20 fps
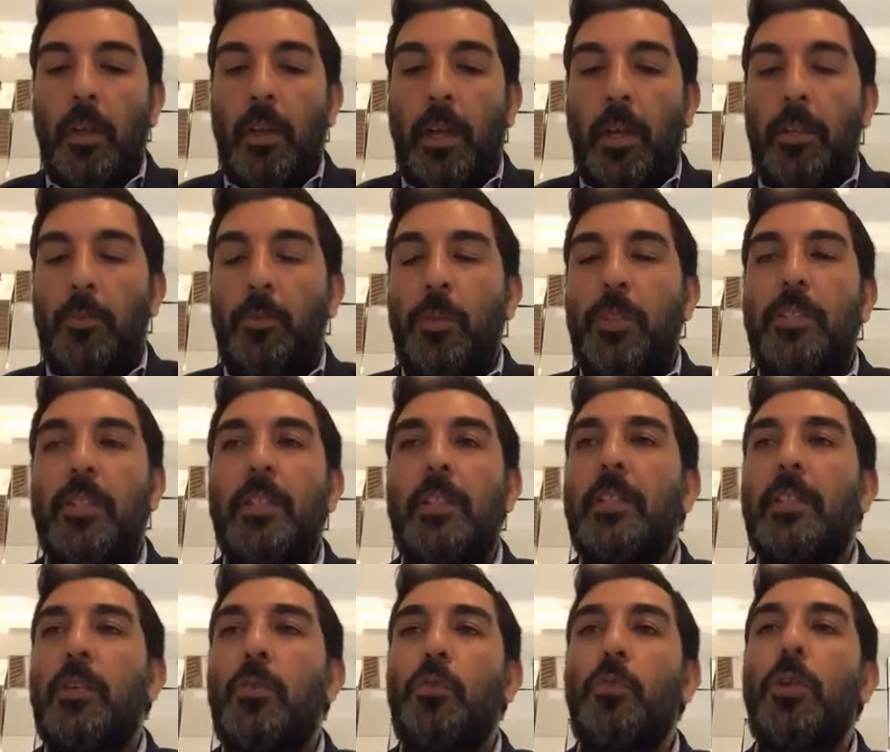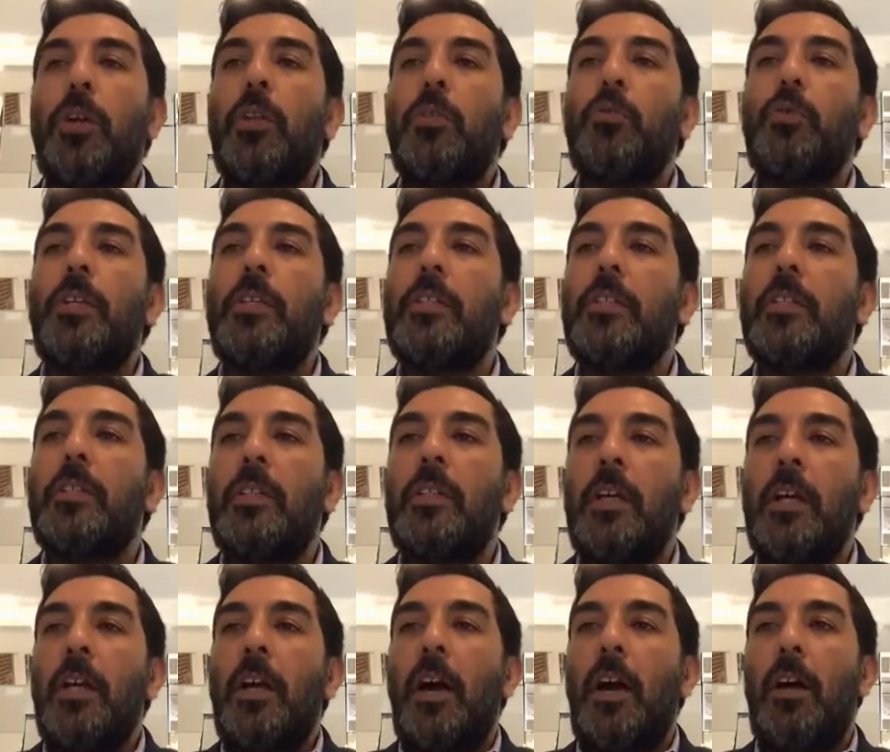and we see that the real reason
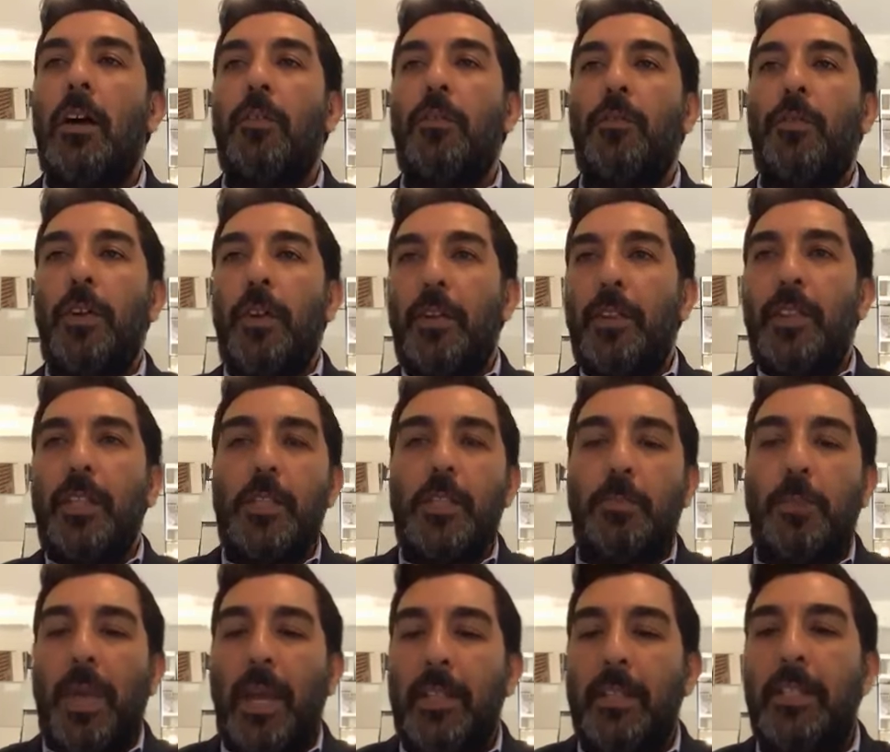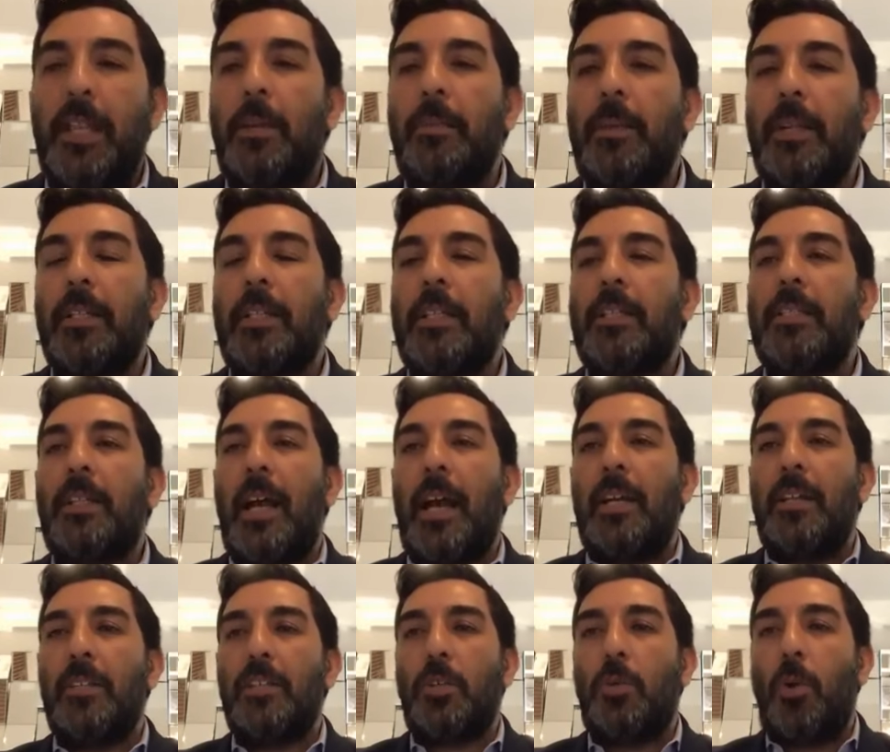of this pandemic that's
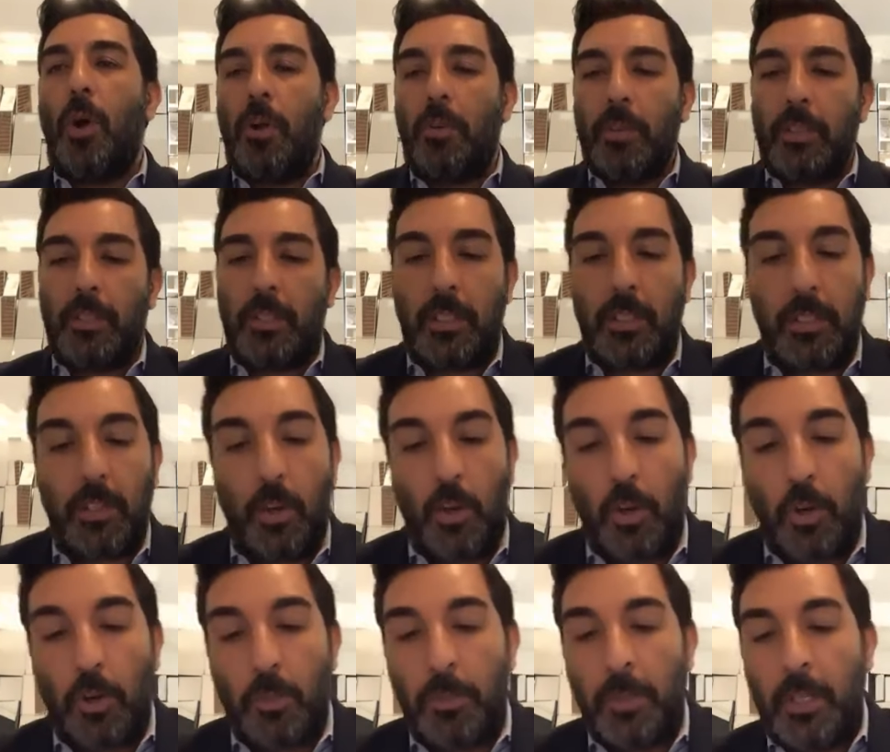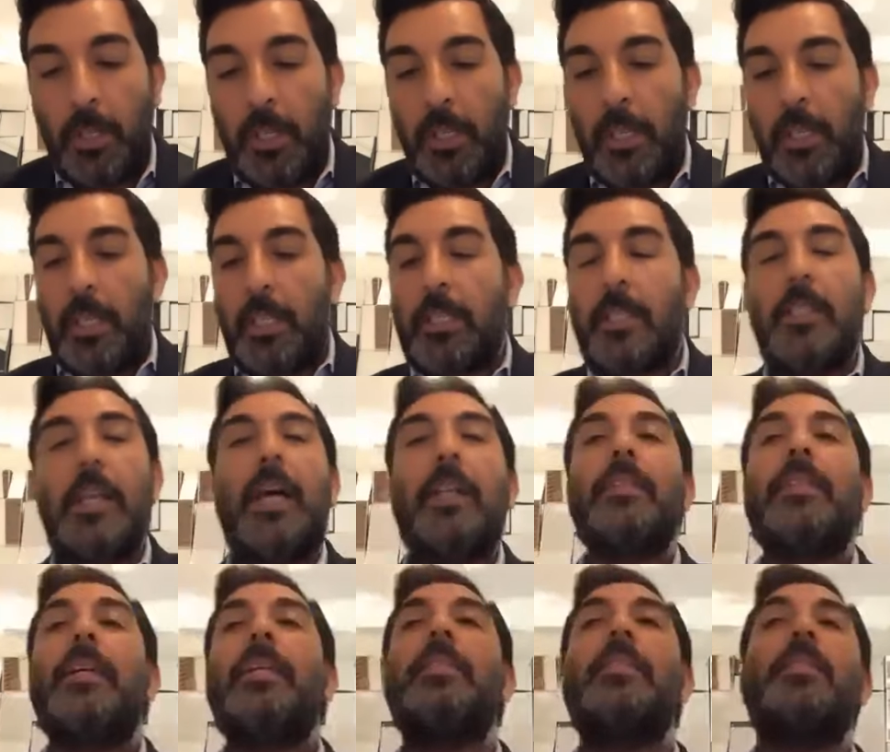got us quarantined at home is
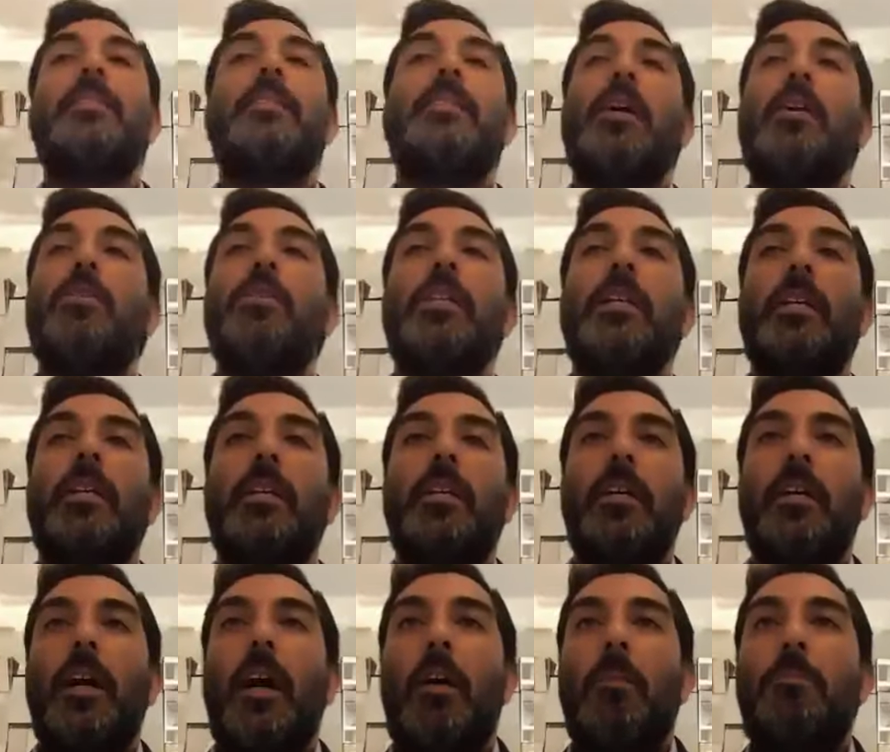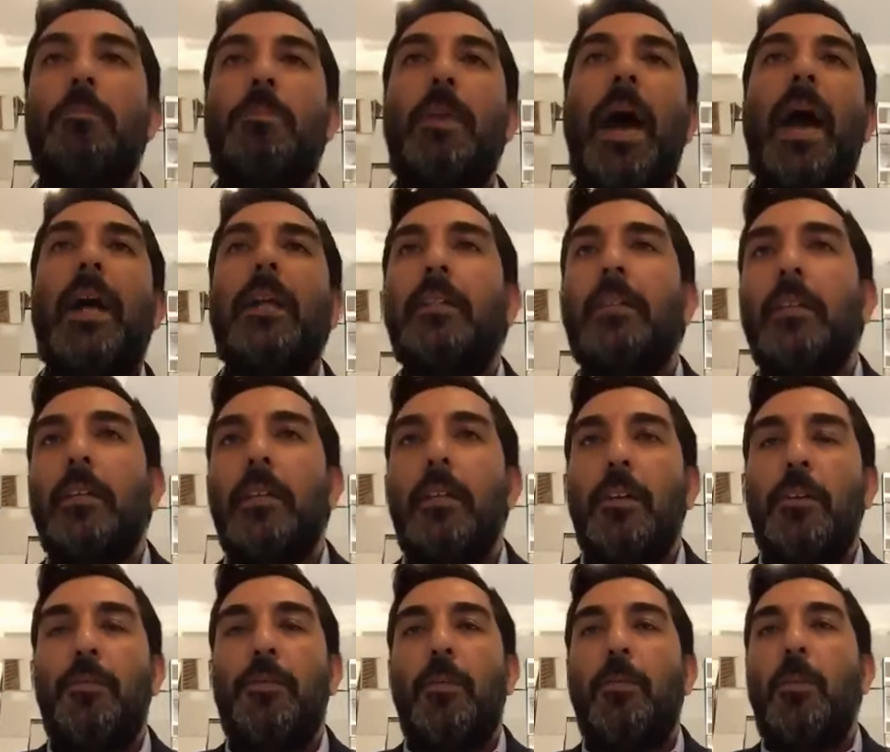not necessarily a bat
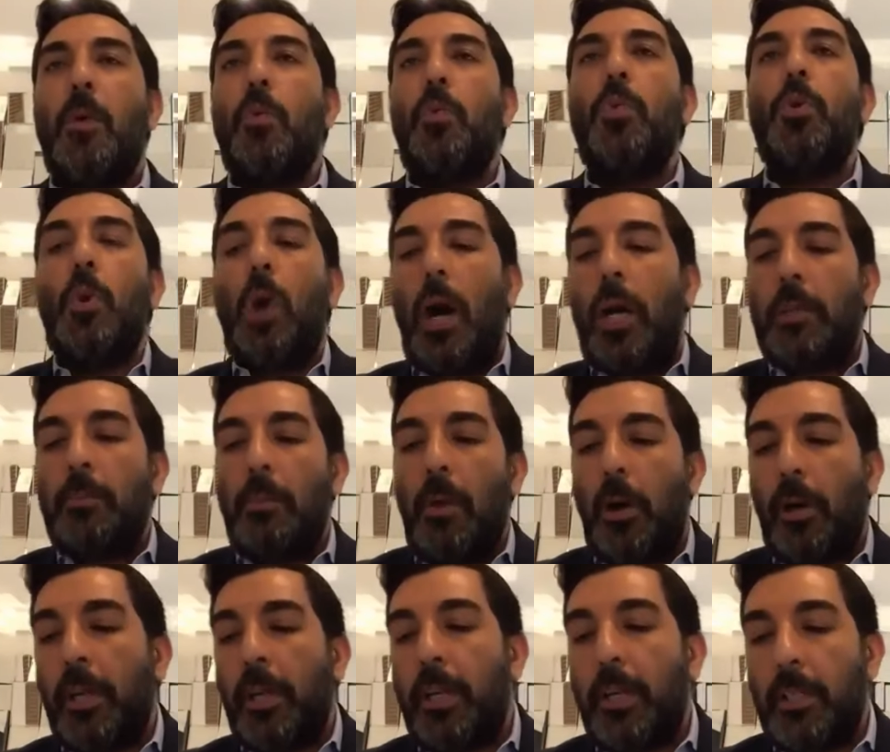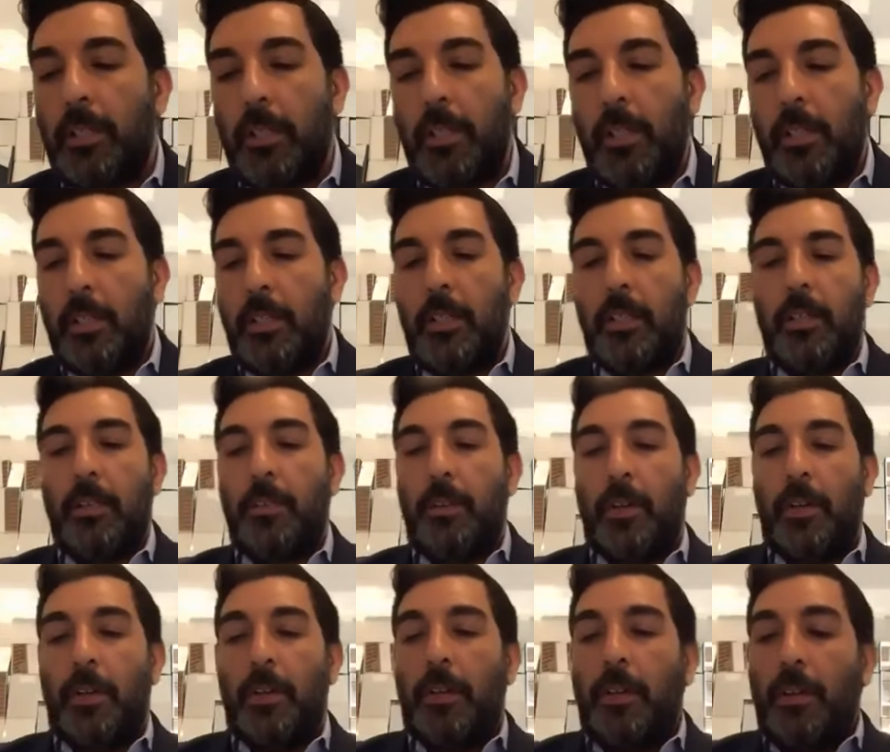from a Wuhan market,
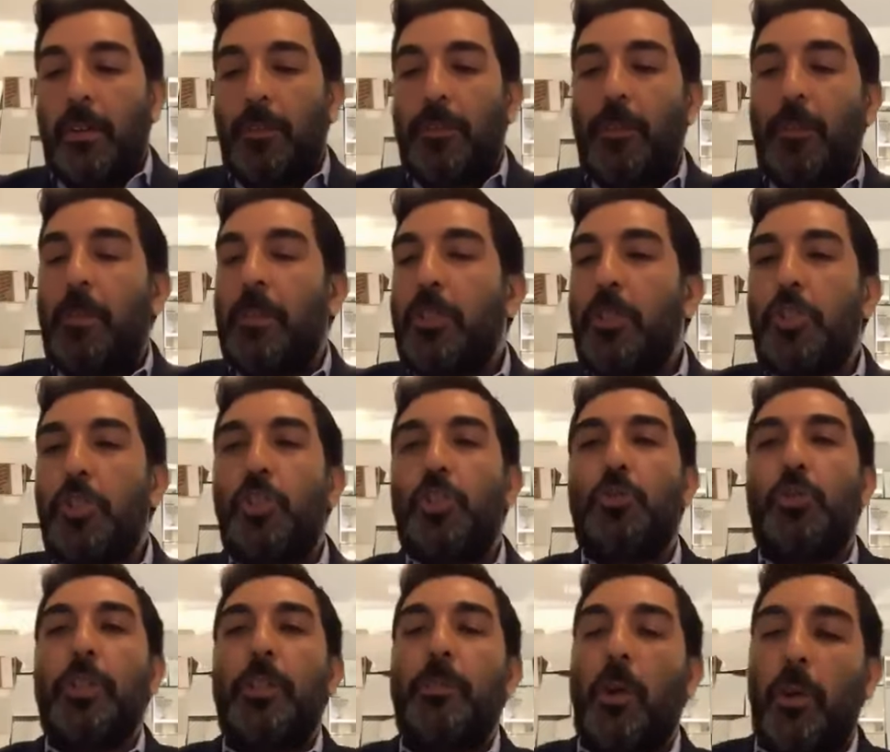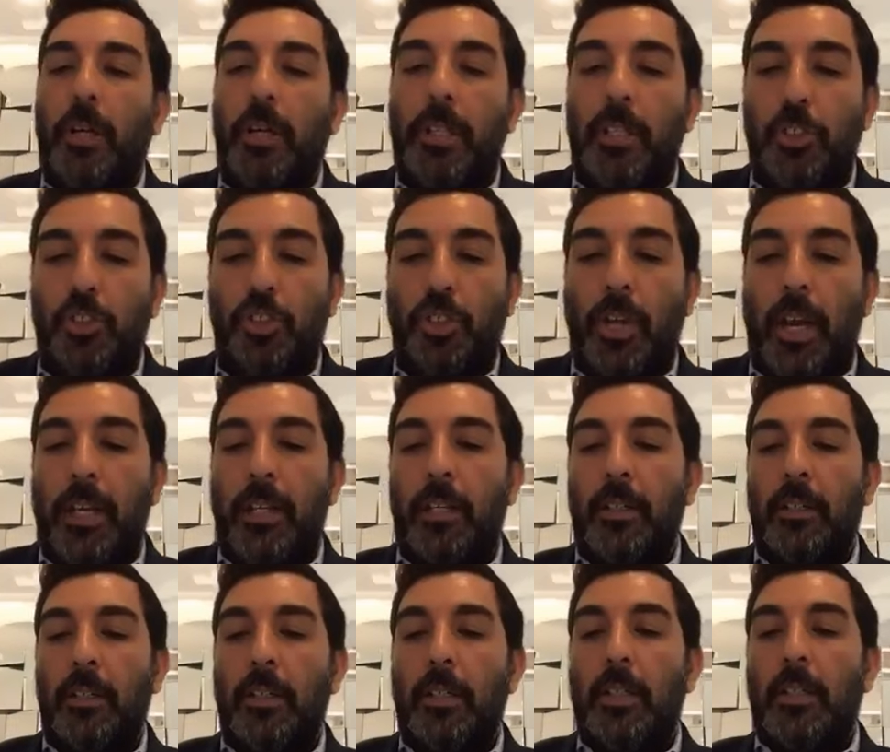uh, uh, from a street market in
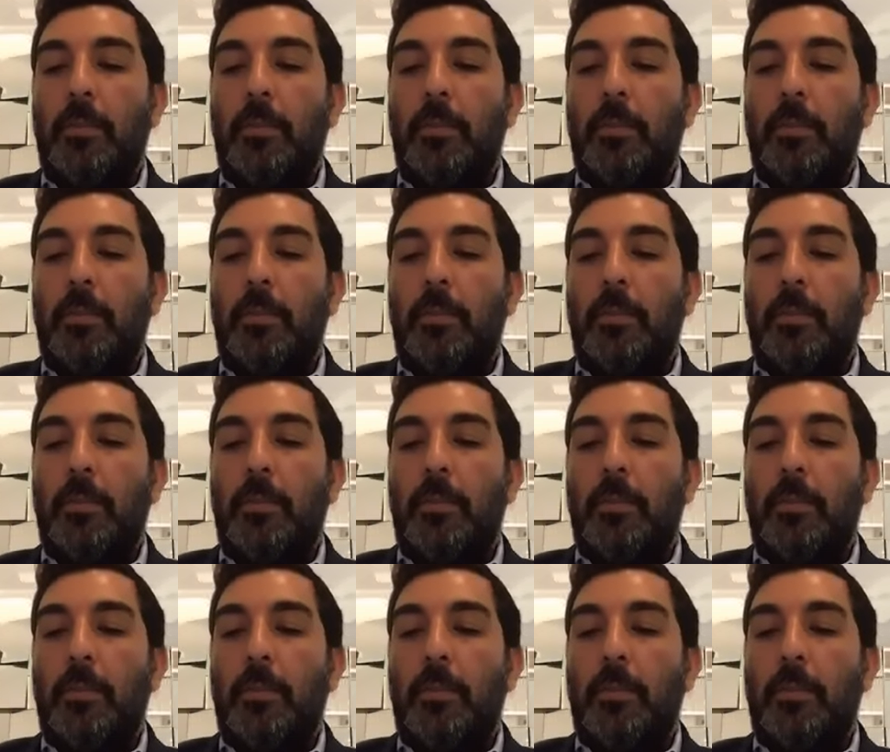China,